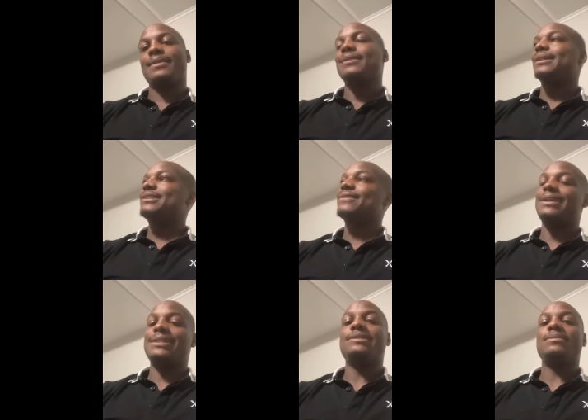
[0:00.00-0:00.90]
That's
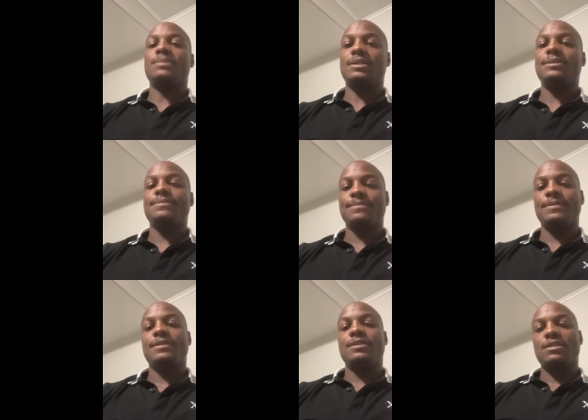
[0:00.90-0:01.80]
crazy, boy.
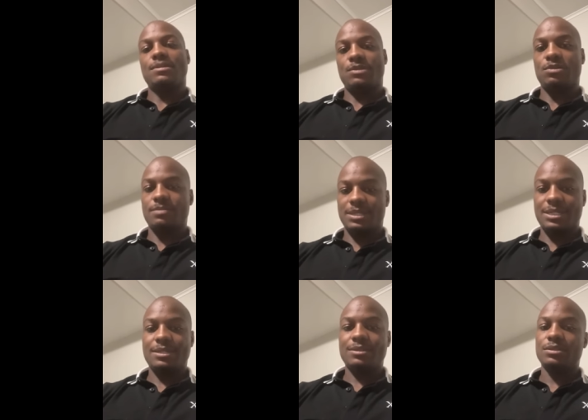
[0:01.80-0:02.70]
Come on,
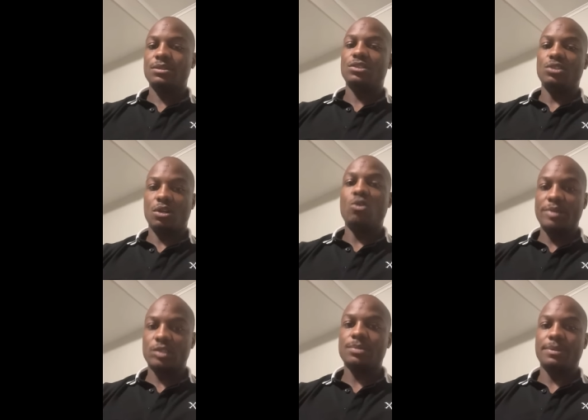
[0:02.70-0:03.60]
man. You're an old
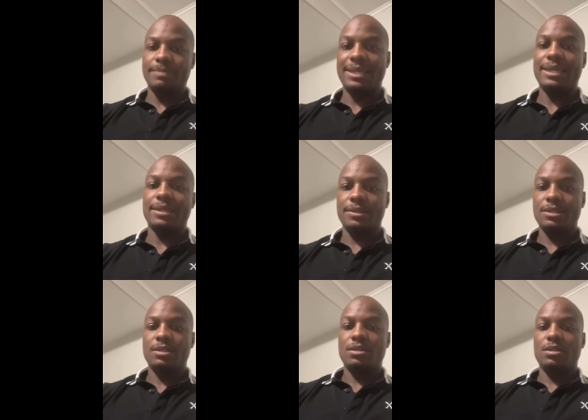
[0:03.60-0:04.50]
miserable man.
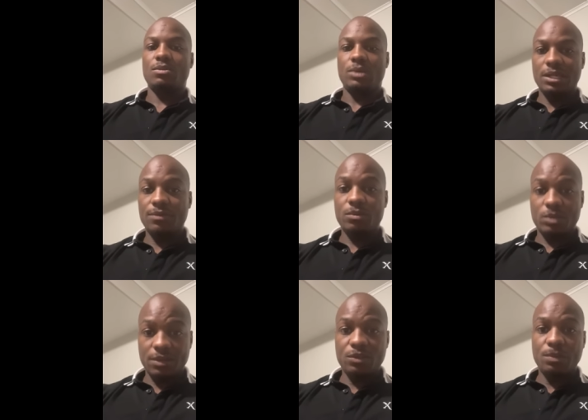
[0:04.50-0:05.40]
Whatever
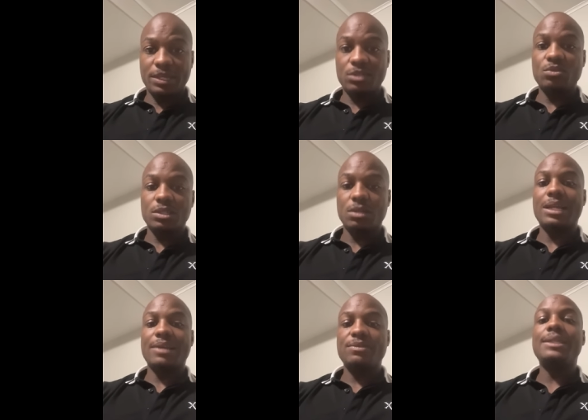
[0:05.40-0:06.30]
whatever you've been through in your
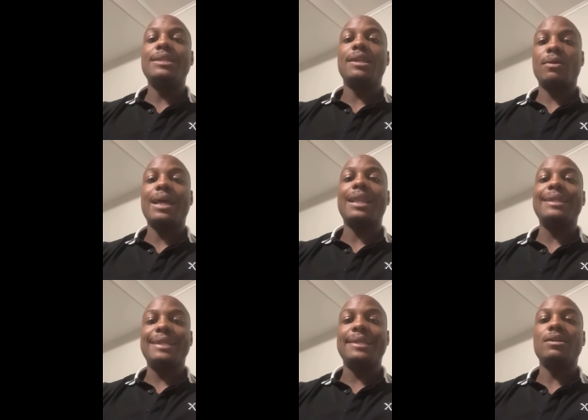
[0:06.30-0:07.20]
life, you need to learn how to
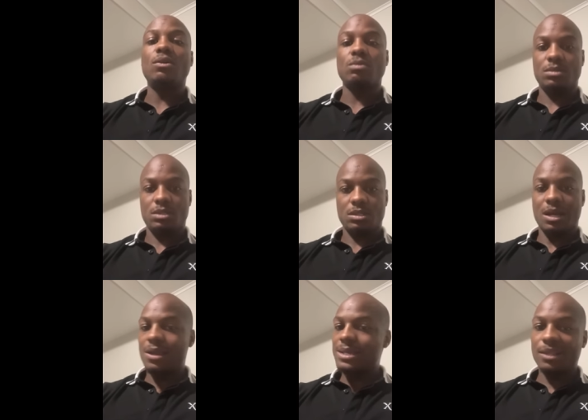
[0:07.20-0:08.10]
let it go.
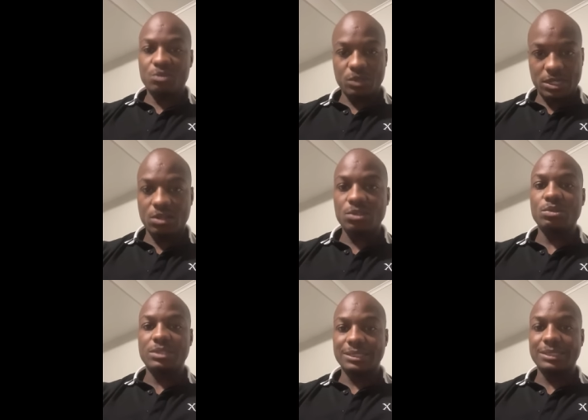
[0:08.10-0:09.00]
All you gotta do is
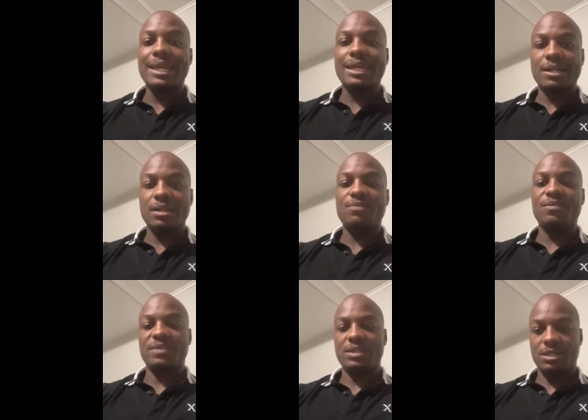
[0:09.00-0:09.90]
get on your knees and ask
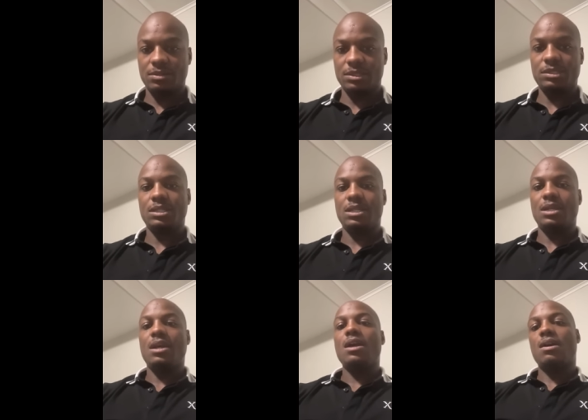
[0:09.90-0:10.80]
God for
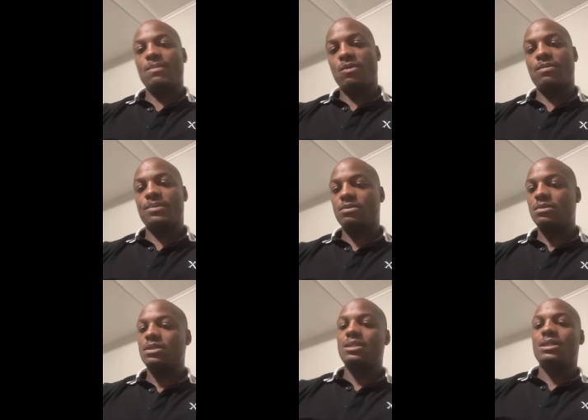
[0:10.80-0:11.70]
forgiveness. Come on,
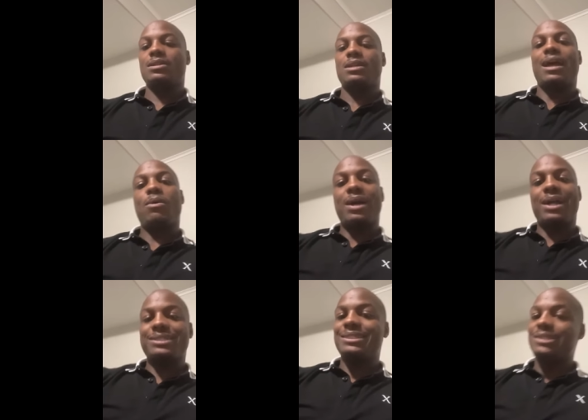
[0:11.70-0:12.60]
bro. I
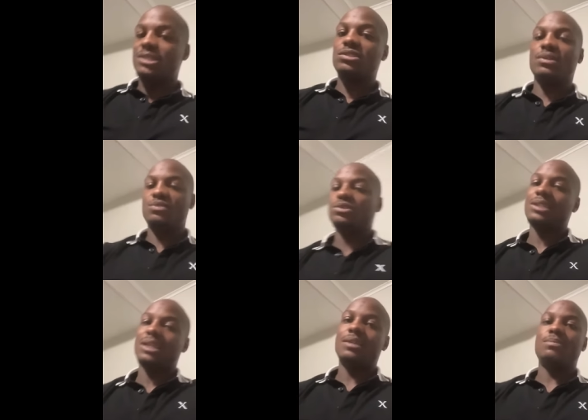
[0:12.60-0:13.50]
watch and hear the stuff
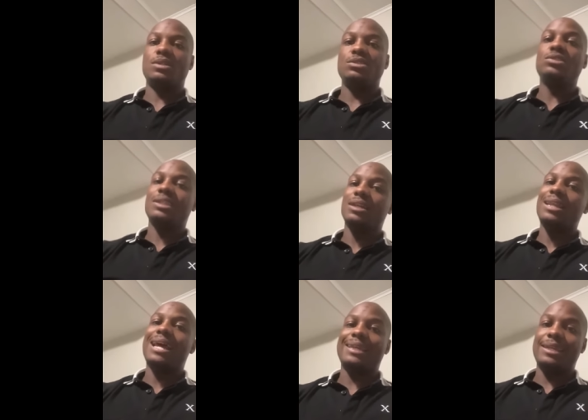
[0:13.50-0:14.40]
you say, boy. You say
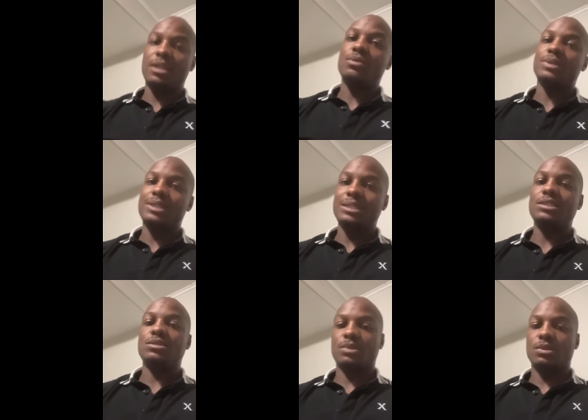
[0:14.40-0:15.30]
a lot of ignorant
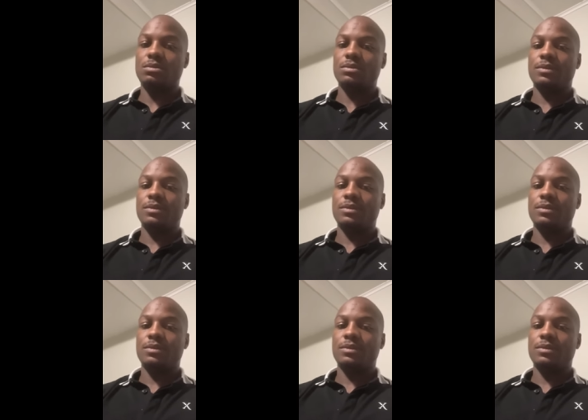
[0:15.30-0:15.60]
things, bro. You